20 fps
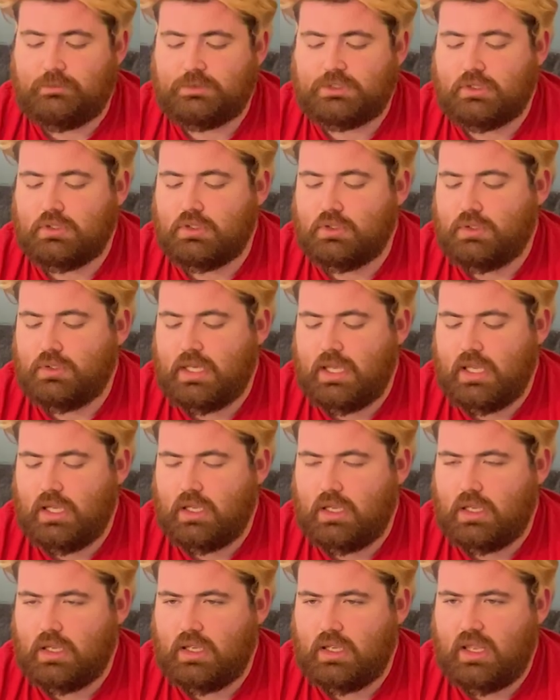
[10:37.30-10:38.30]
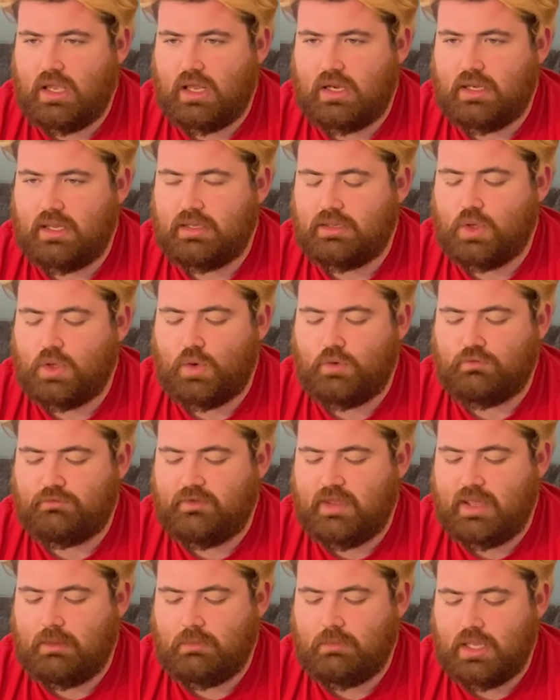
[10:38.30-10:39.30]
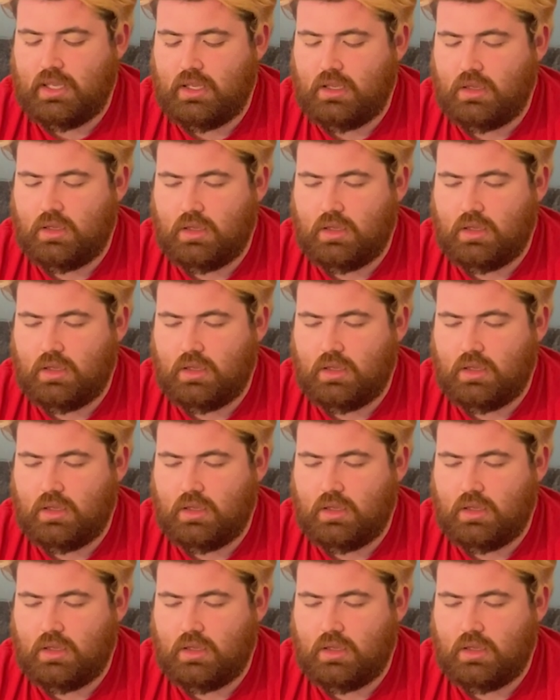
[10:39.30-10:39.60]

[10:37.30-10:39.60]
Absolutely. I let the whole family.